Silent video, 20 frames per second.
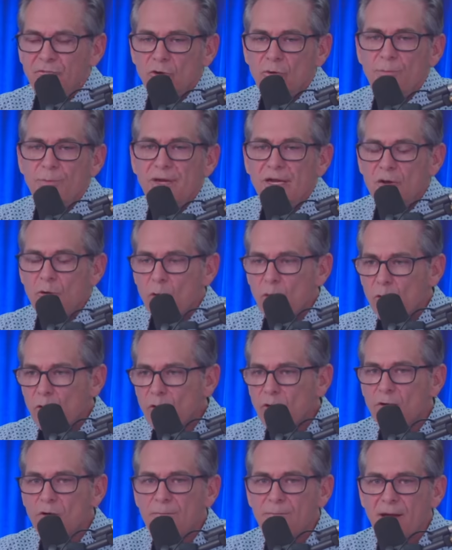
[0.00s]
They're being
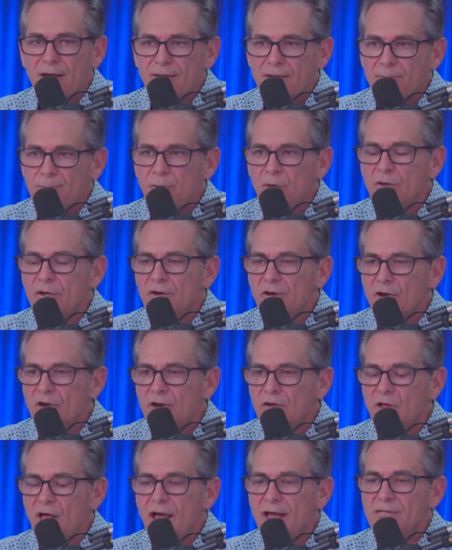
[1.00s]
ordered by the billionaire
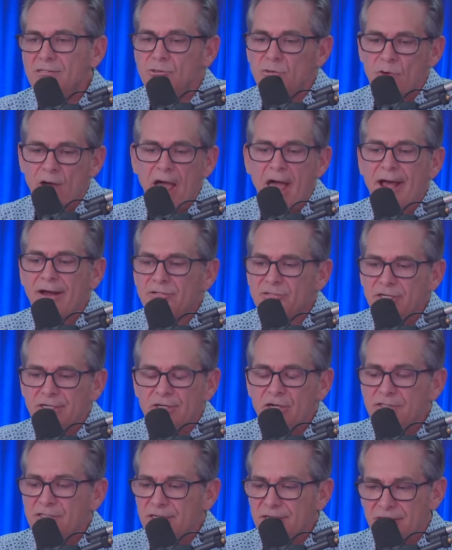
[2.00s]
class who actually
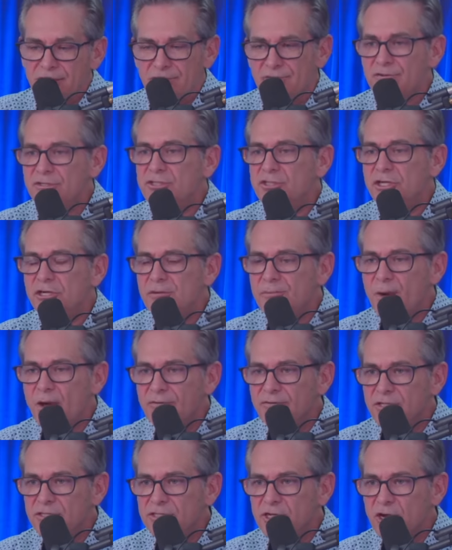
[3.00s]
doesn't give a shit
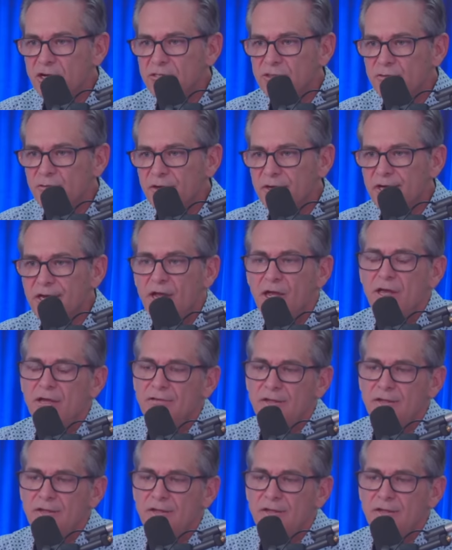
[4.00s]
about this country.